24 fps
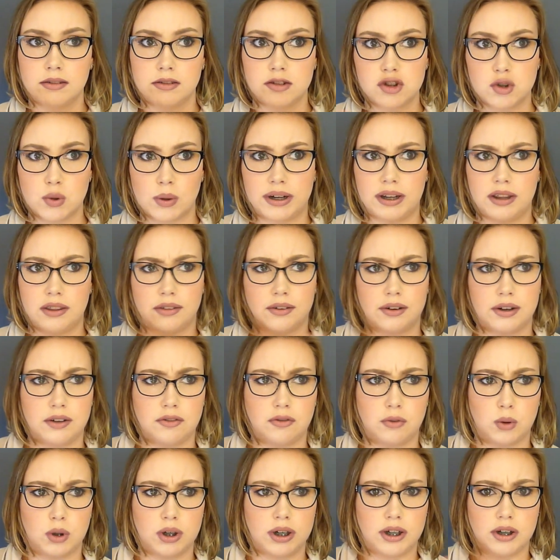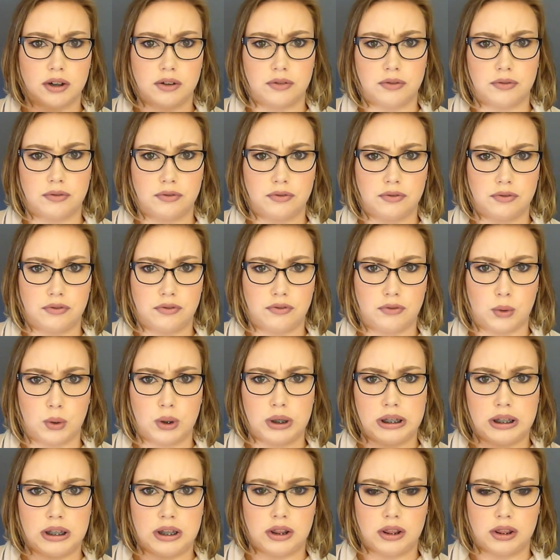20, 30, 40,
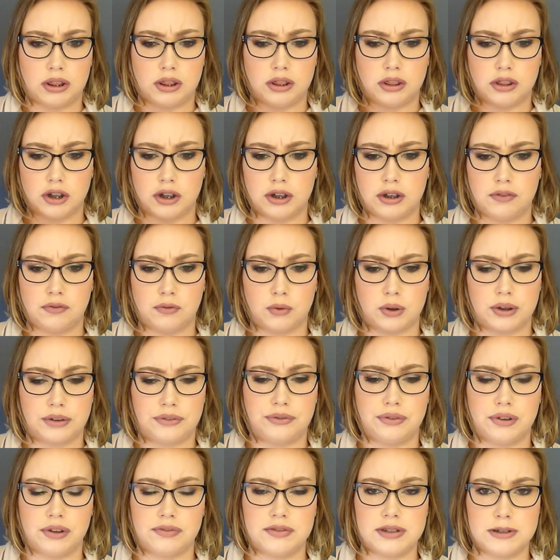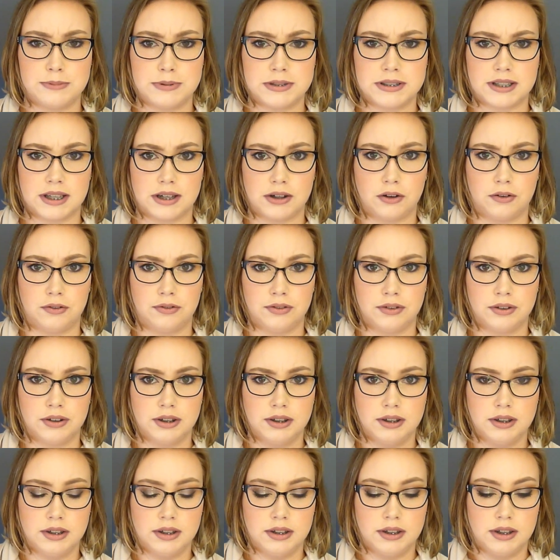50%
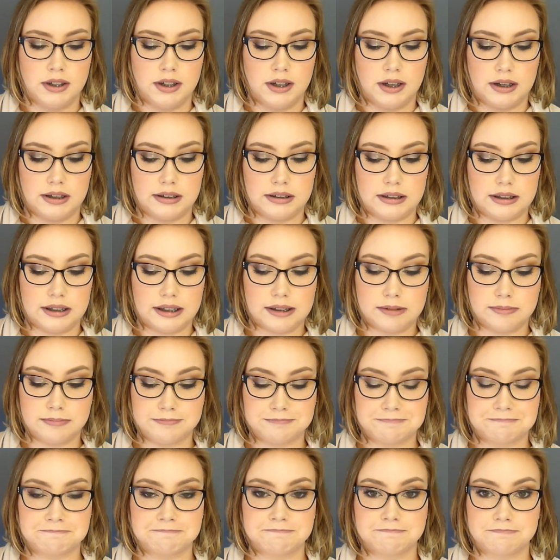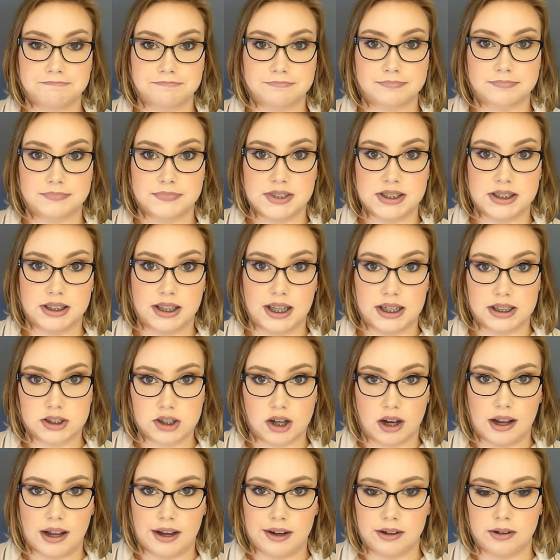off select
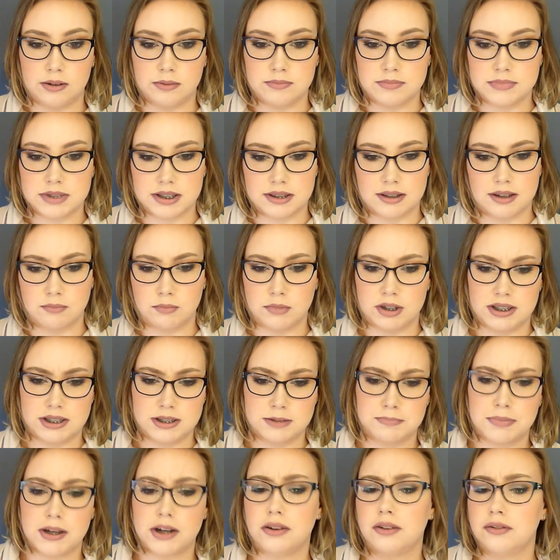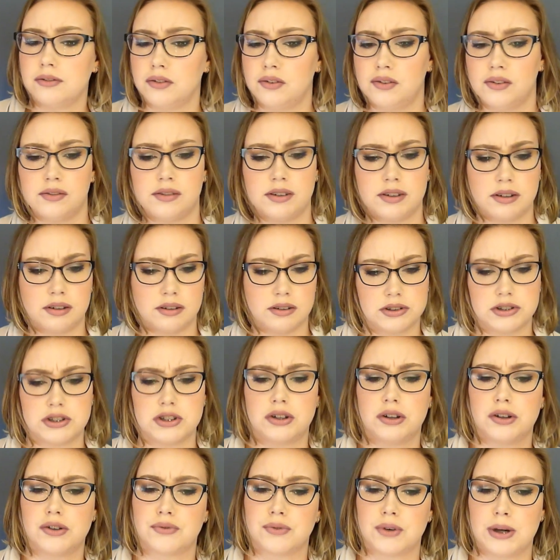items, and then when you spend over $50 you
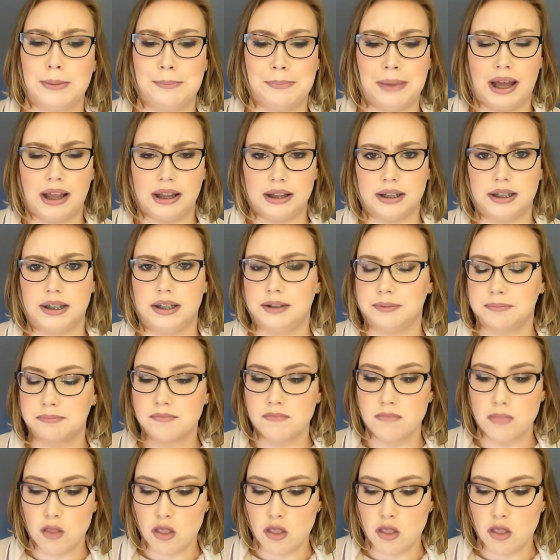got a free palette and